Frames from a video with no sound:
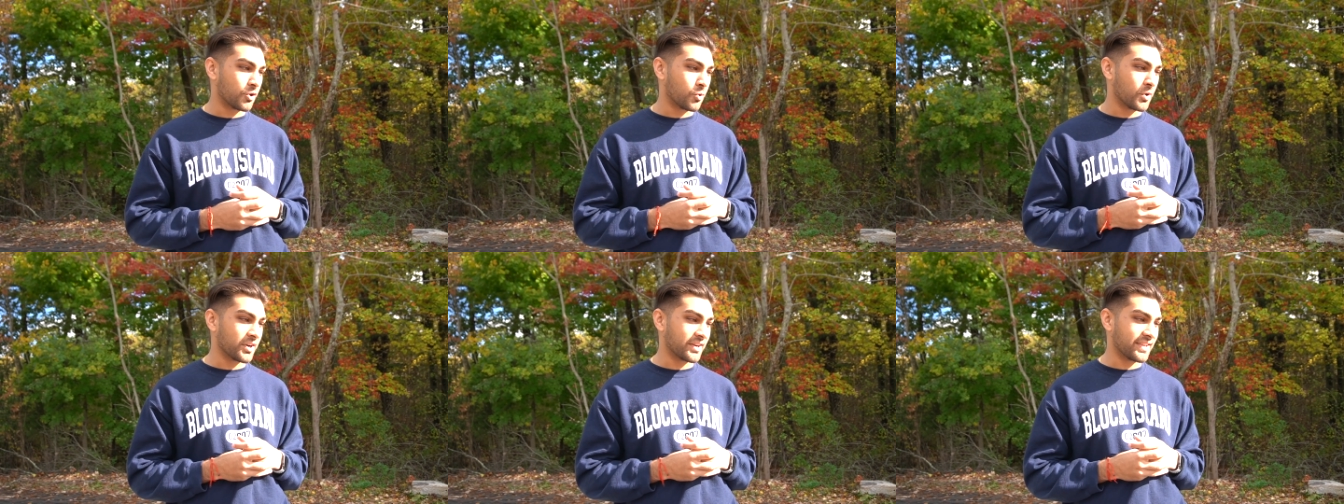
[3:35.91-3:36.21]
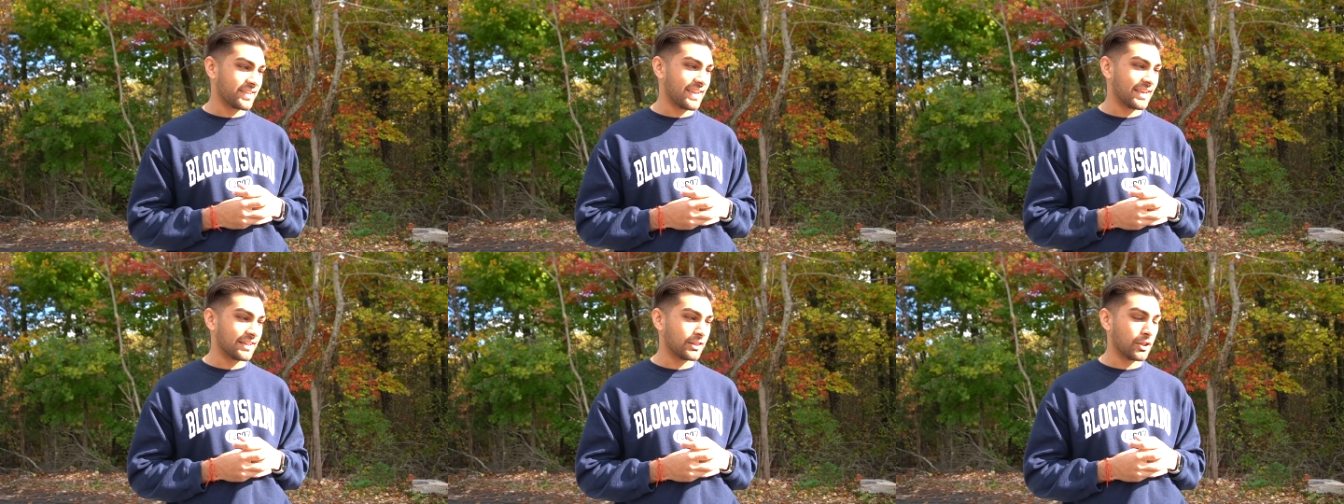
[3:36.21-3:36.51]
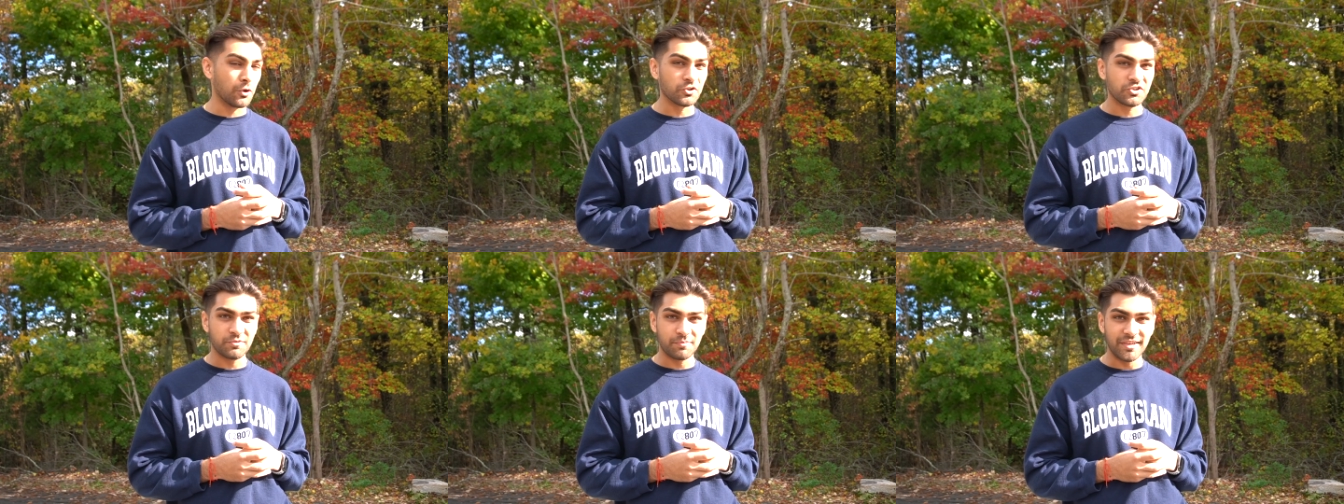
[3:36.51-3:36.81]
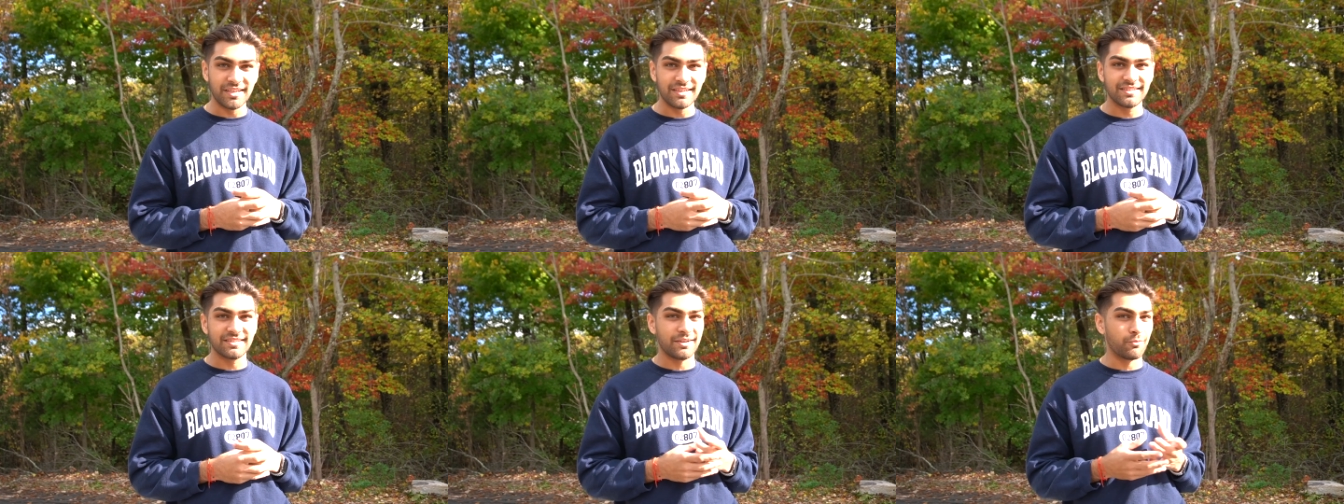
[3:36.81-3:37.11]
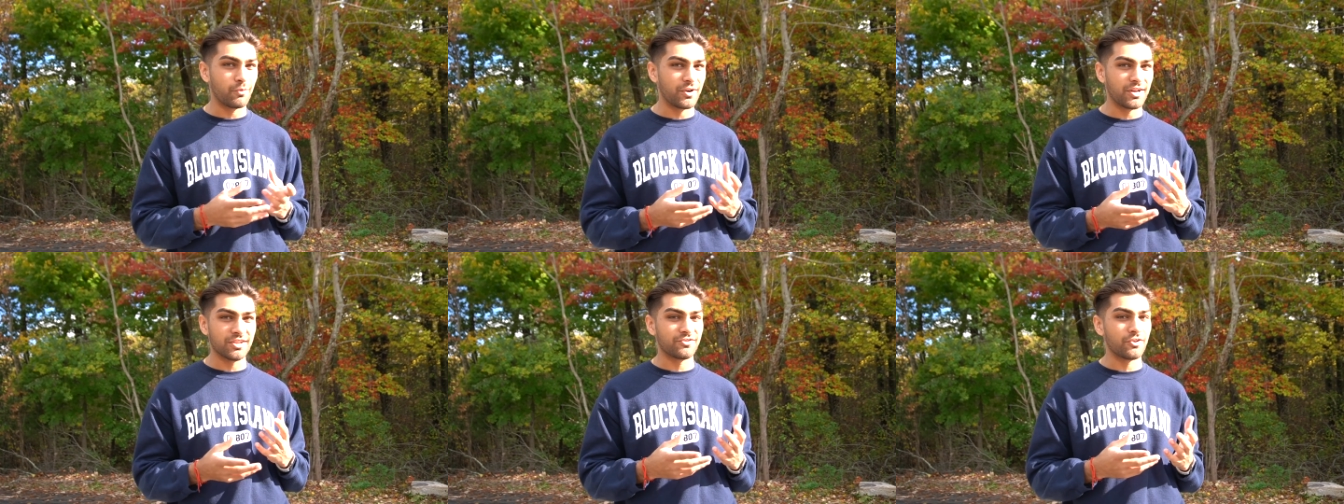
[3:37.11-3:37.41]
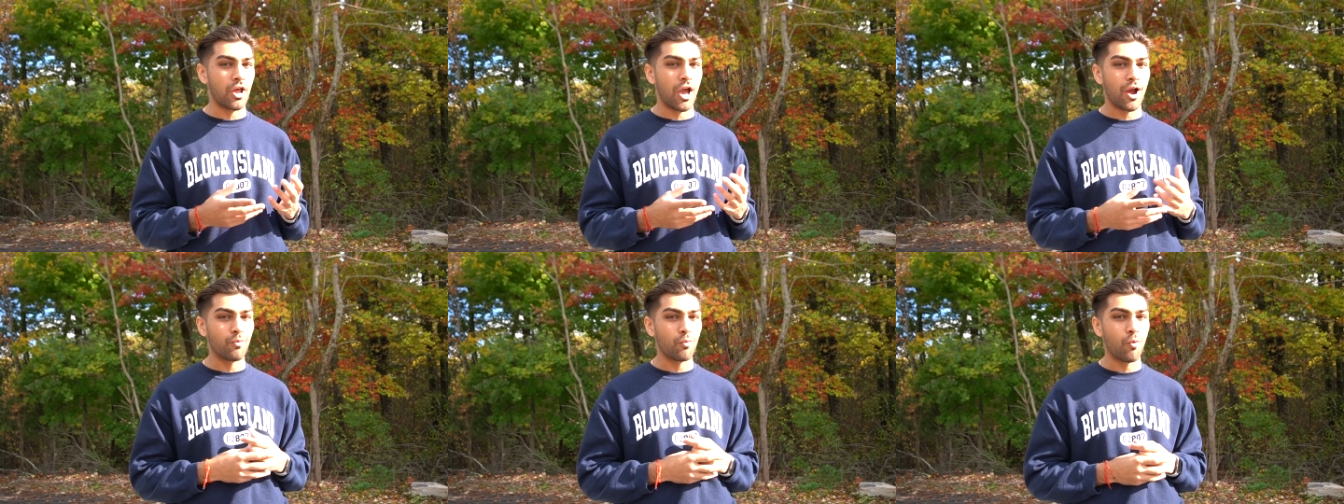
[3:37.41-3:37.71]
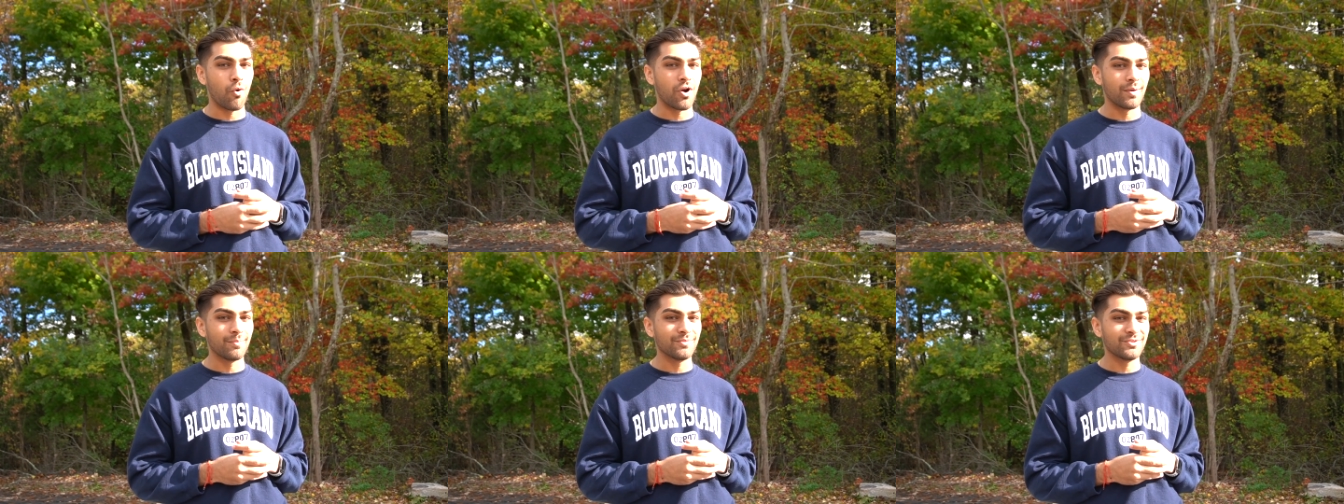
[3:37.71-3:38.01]
quirky at low speeds, and when it's not
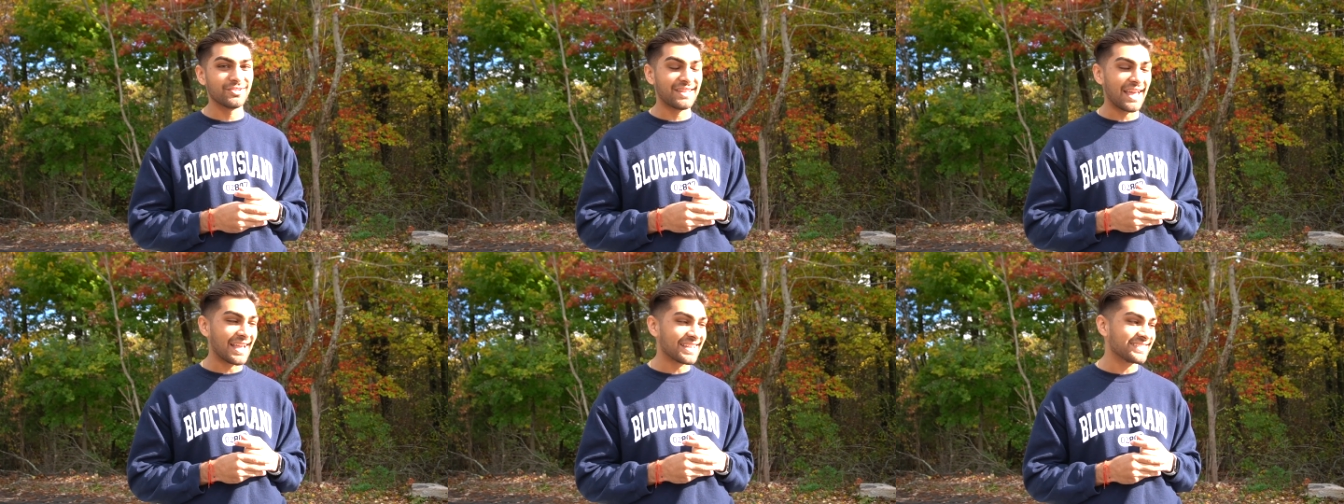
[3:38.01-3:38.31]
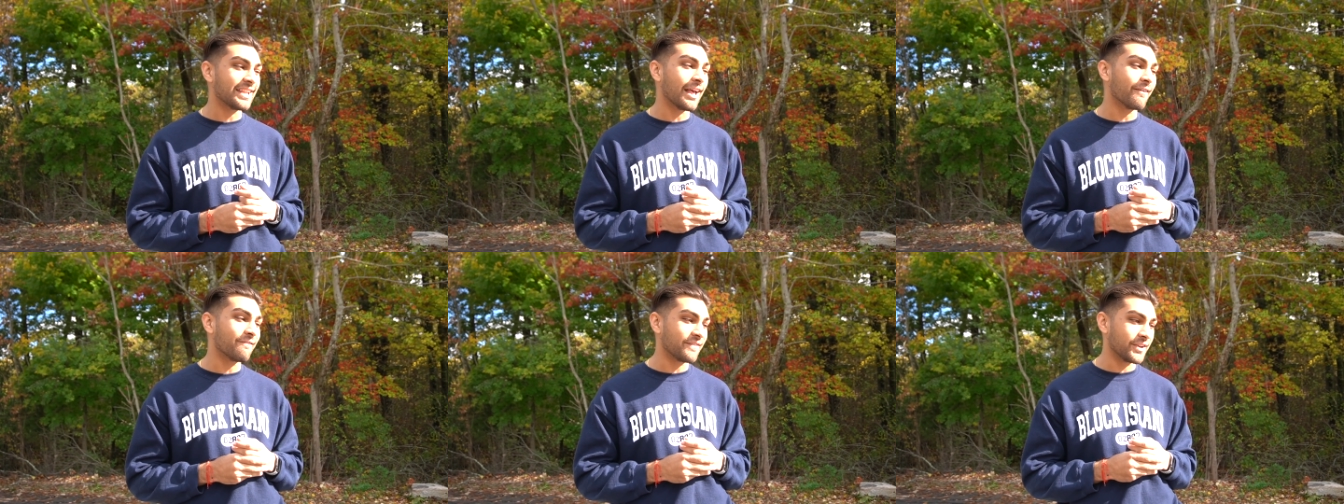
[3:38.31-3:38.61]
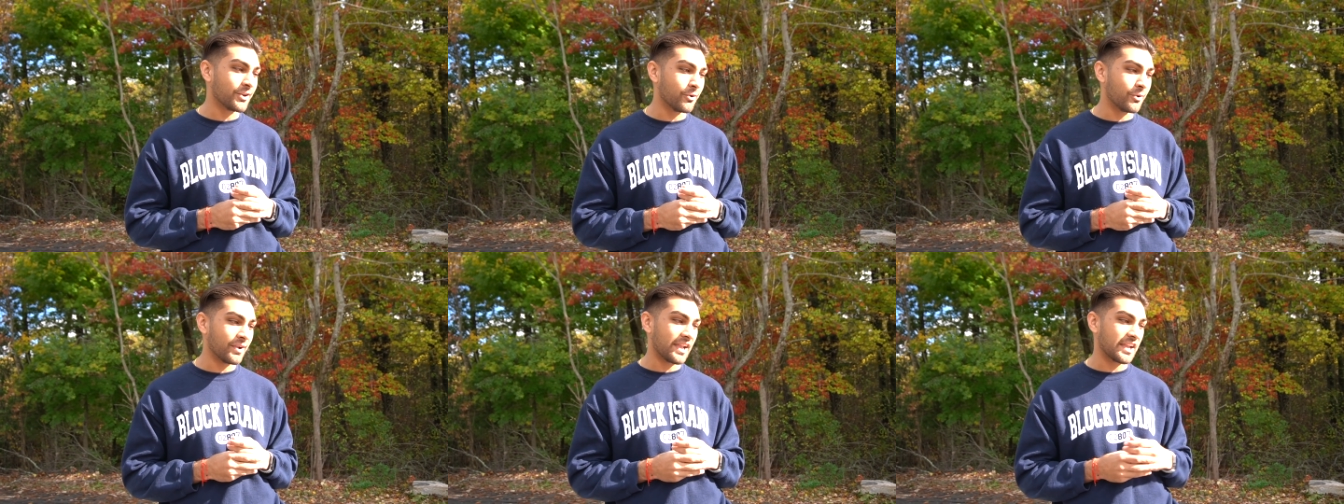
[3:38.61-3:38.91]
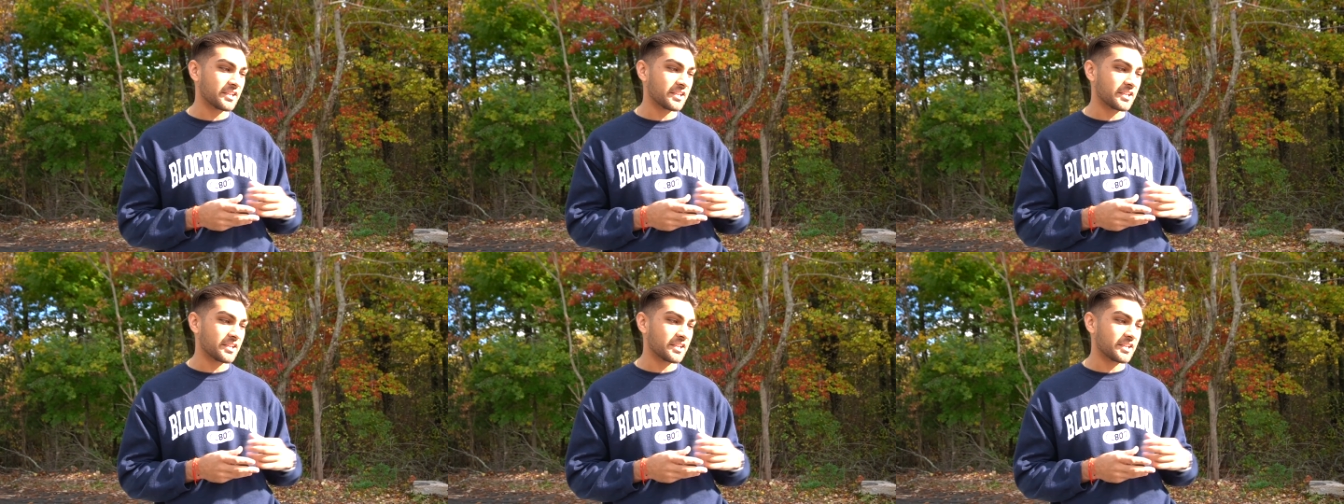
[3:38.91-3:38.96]
warm. So that's definitely annoying,